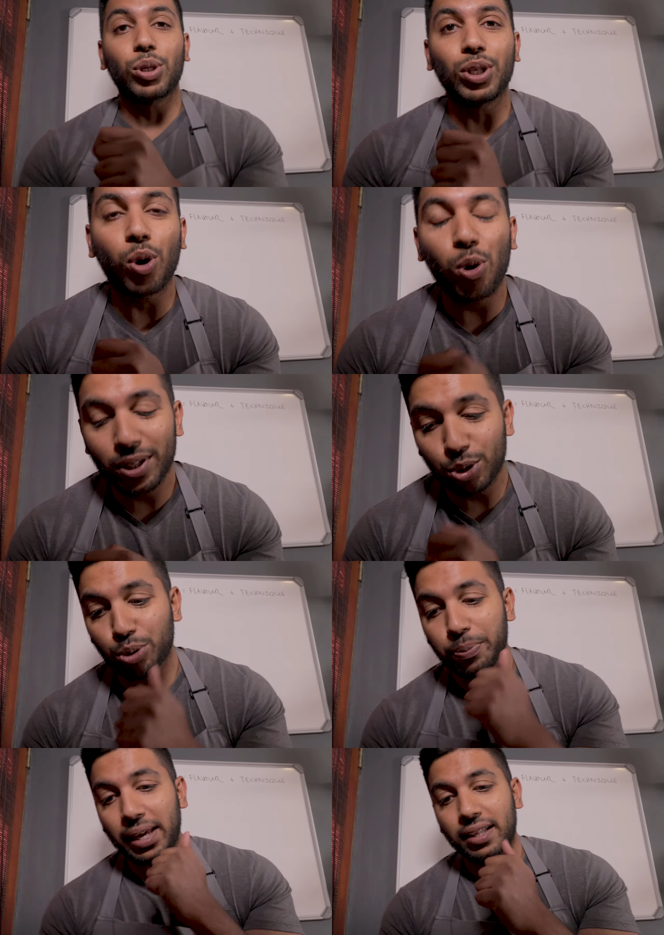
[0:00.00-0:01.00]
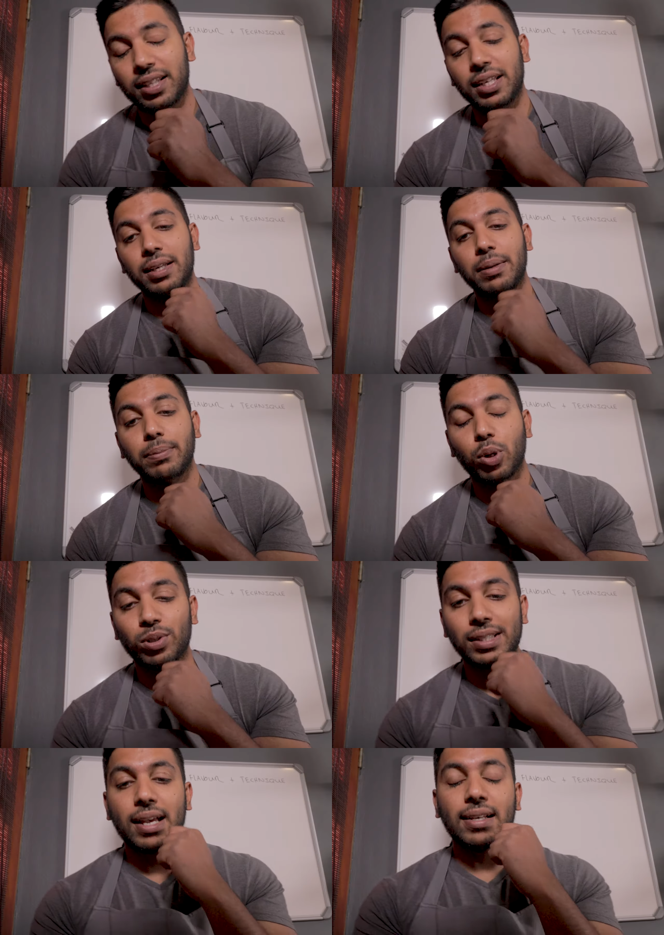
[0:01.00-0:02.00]
So in order to make the
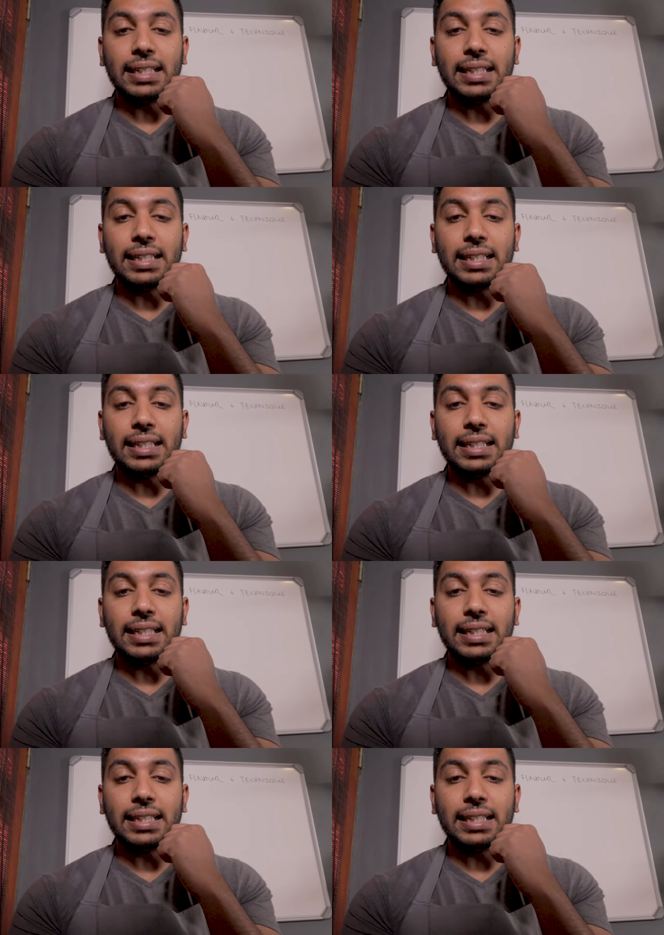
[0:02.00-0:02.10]
most